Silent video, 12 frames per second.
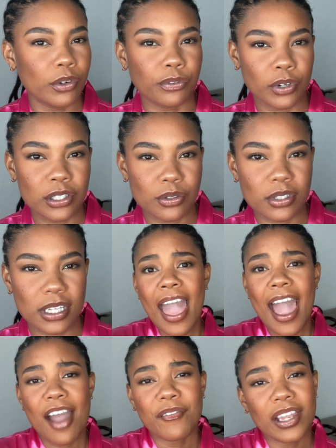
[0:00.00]
a frontal today.
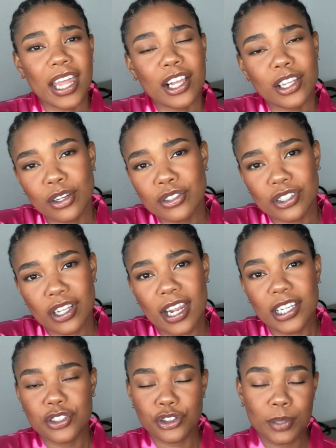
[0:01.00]
I feel like closures are
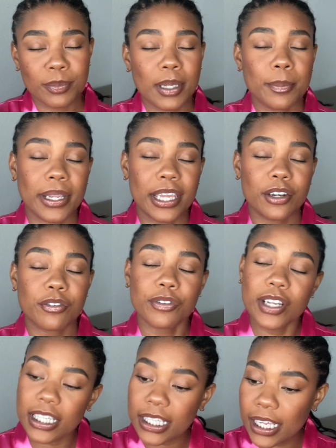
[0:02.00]
extremely beginner
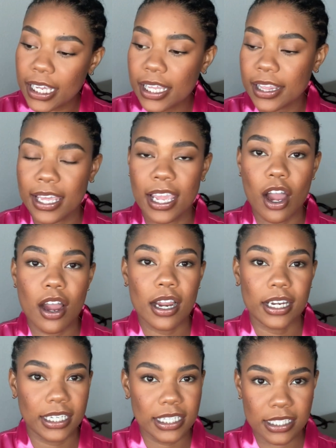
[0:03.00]
friendly. They
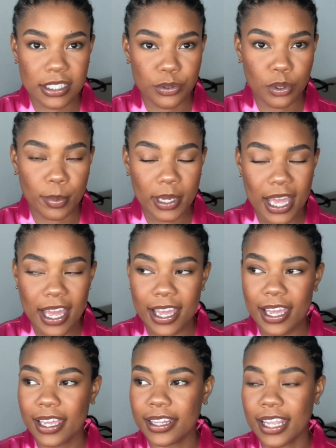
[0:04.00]
are easy to
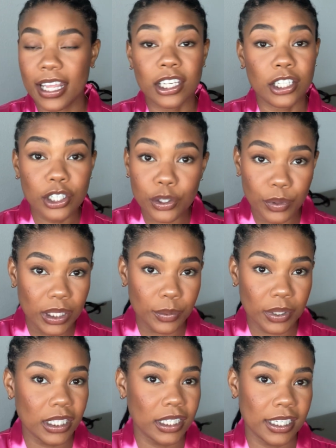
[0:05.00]
apply. They look really,
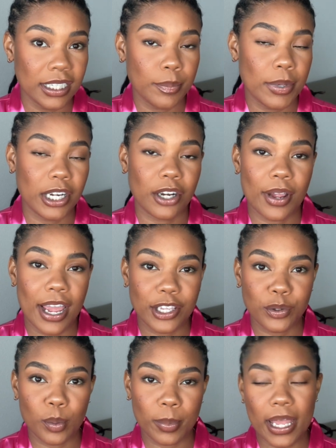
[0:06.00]
really good depending on how
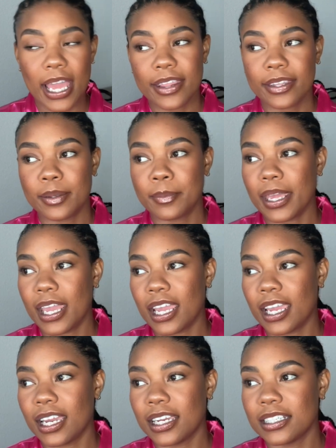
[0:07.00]
you apply them
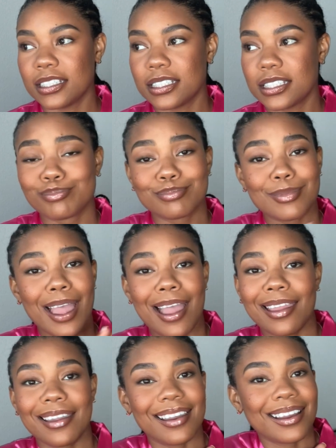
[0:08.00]
and
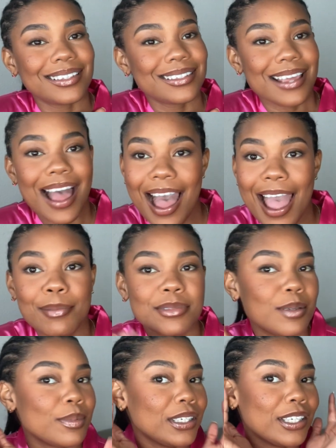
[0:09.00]
I ain't got time
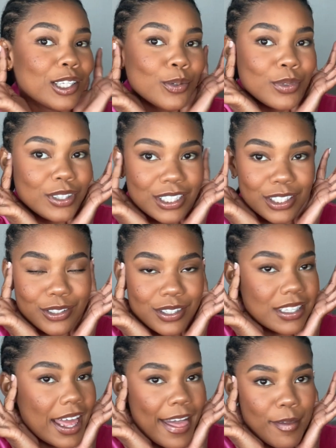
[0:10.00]
to be dealing with the little
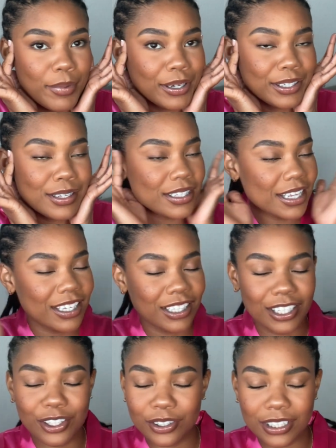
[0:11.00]
sideburns.
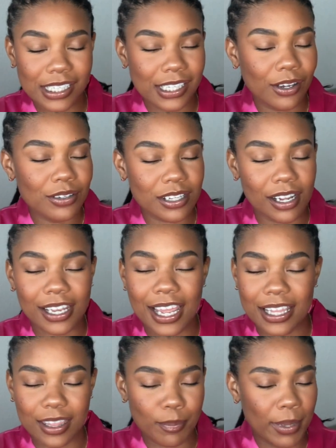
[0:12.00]
Literally, those are
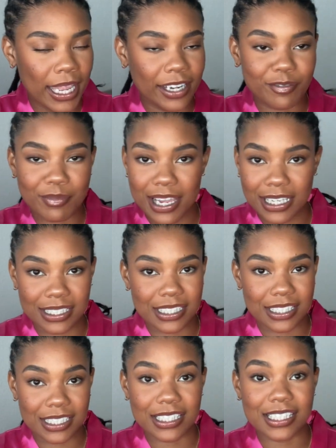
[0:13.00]
like the bane of my
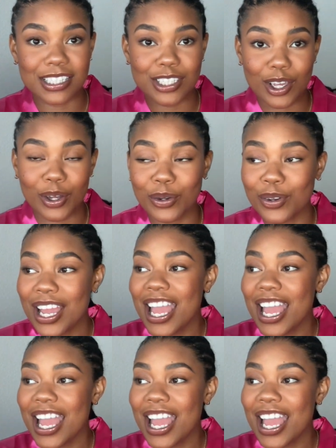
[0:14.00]
existence. So